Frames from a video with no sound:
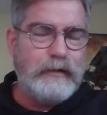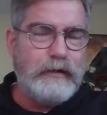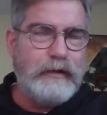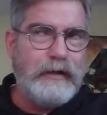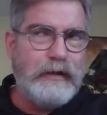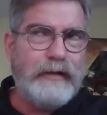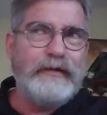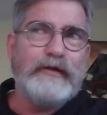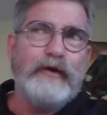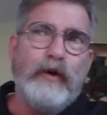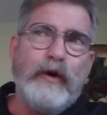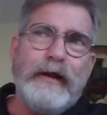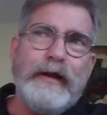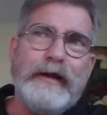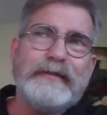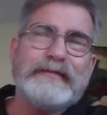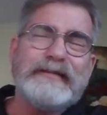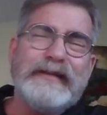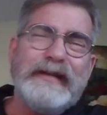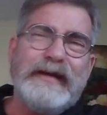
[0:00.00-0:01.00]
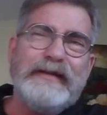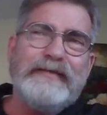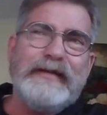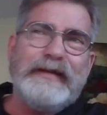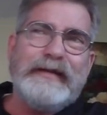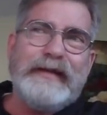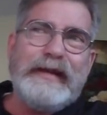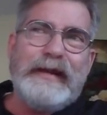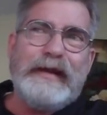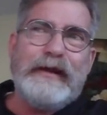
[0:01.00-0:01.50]
And the Nordics live
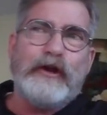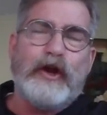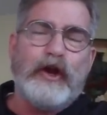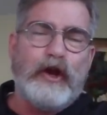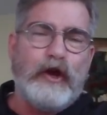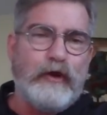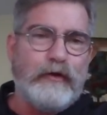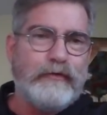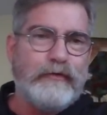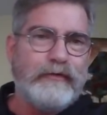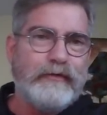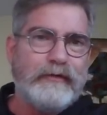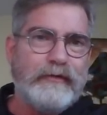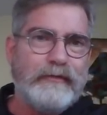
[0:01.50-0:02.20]
in the inner earth.